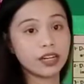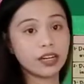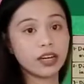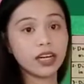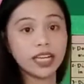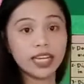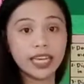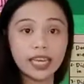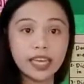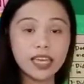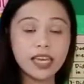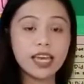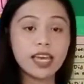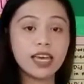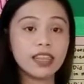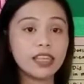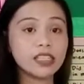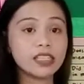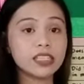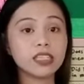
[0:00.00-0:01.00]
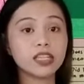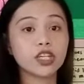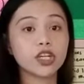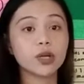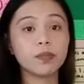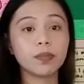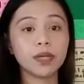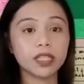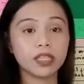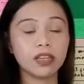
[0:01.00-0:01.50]
Okay? This is a
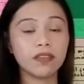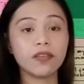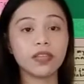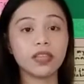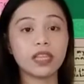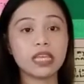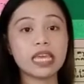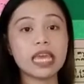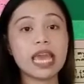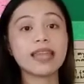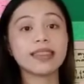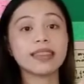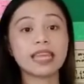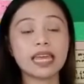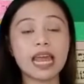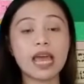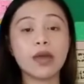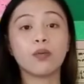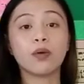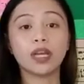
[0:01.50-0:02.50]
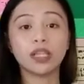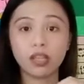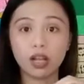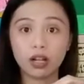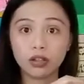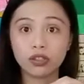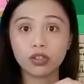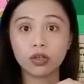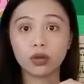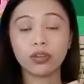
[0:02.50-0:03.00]
group activity, and then I want
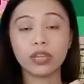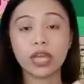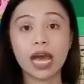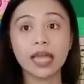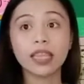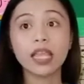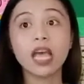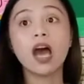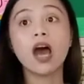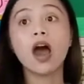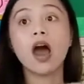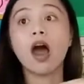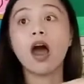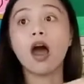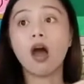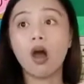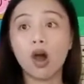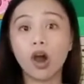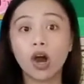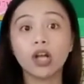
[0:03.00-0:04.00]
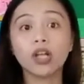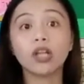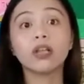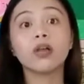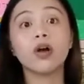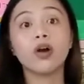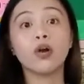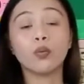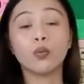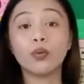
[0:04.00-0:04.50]
also that
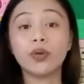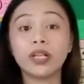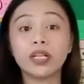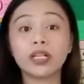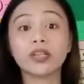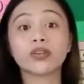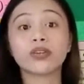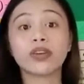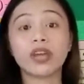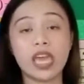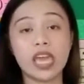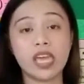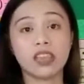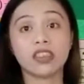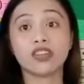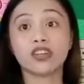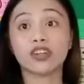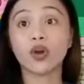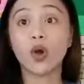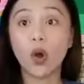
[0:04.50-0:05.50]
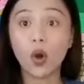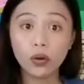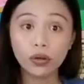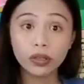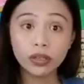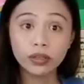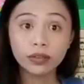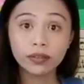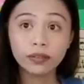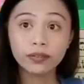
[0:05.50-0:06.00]
all will create their
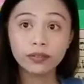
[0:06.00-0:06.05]
own